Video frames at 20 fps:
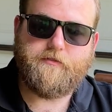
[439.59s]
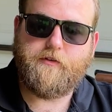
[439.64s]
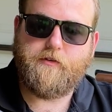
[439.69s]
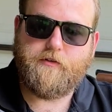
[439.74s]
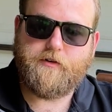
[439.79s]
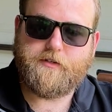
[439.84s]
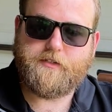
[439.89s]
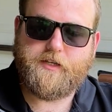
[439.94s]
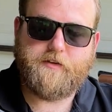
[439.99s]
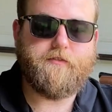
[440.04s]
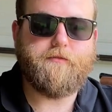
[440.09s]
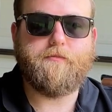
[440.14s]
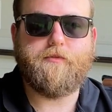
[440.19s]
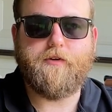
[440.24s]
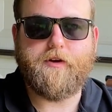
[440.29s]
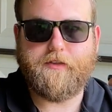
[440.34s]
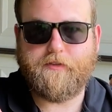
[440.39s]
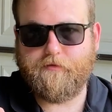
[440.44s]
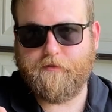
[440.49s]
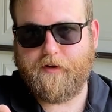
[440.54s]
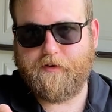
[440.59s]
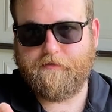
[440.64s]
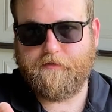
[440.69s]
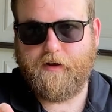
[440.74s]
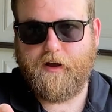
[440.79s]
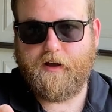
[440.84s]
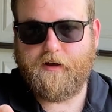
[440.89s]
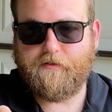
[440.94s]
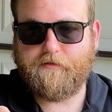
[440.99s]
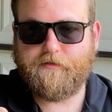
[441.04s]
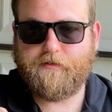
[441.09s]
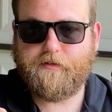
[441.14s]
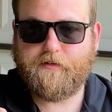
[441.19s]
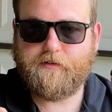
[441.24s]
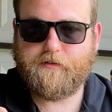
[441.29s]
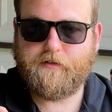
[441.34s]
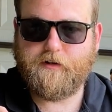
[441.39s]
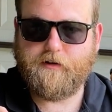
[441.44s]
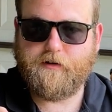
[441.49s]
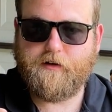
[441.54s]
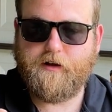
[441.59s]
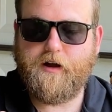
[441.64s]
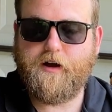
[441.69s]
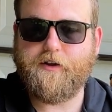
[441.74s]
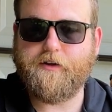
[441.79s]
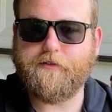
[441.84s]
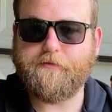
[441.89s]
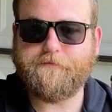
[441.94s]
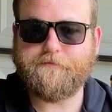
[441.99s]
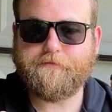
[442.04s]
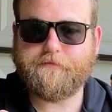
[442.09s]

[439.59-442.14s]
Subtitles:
or 7.35 Carcano.